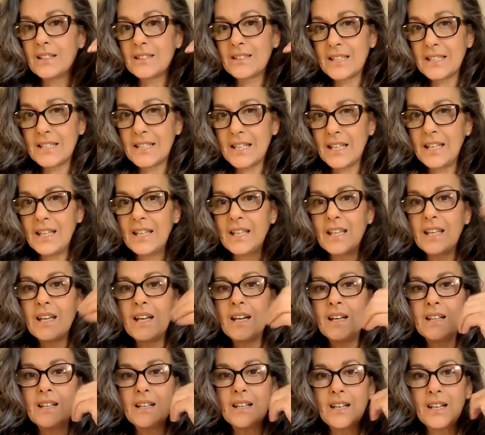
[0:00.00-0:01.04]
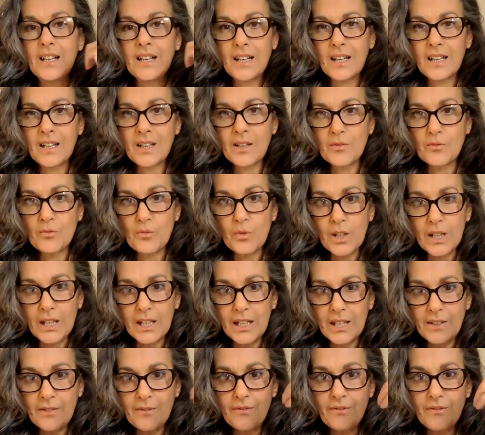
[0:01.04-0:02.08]
Today, I can
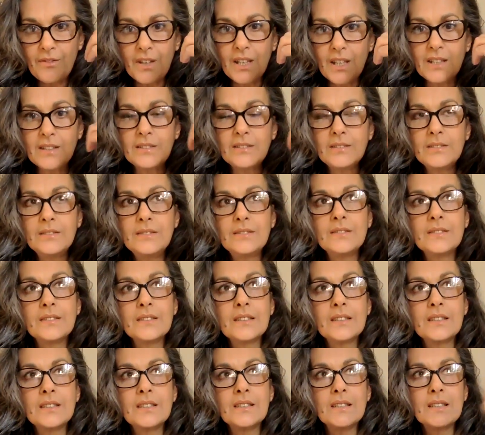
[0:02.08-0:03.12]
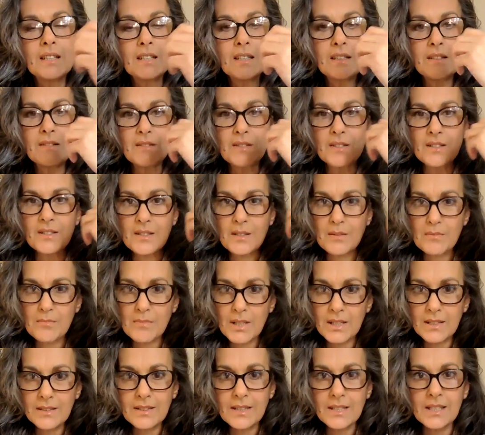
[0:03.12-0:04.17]
really feel there is a
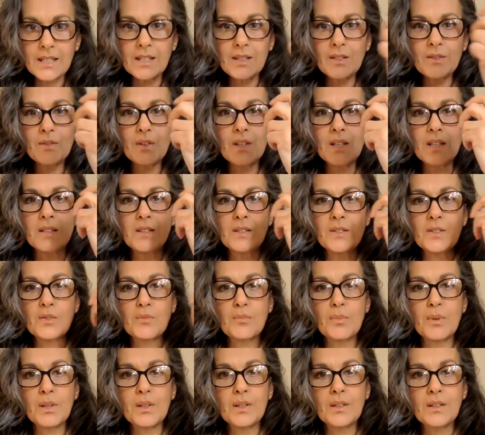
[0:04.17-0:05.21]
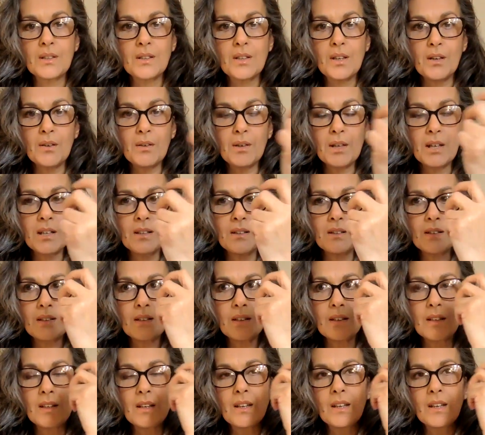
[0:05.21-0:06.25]
melting of an iceberg going on,